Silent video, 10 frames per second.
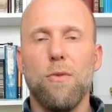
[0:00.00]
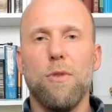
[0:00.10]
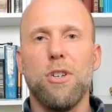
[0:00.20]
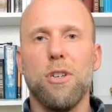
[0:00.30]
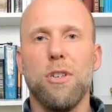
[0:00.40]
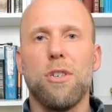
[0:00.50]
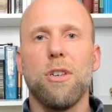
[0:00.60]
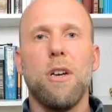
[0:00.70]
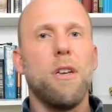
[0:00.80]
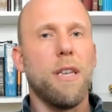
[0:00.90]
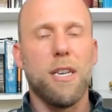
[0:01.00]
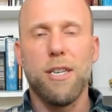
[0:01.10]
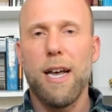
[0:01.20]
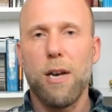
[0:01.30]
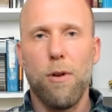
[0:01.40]
which is
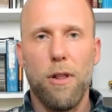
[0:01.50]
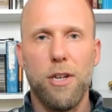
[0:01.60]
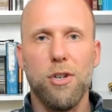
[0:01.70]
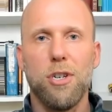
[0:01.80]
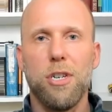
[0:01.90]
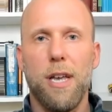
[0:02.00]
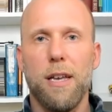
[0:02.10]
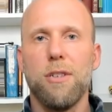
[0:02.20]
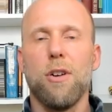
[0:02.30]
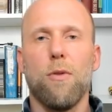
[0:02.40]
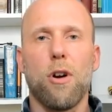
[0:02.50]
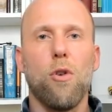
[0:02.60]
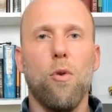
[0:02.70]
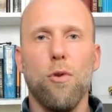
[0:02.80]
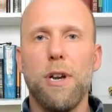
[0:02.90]
exactly what a ledger says, a
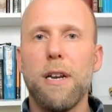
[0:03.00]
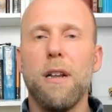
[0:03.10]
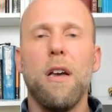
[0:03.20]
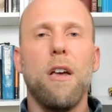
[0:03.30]
recording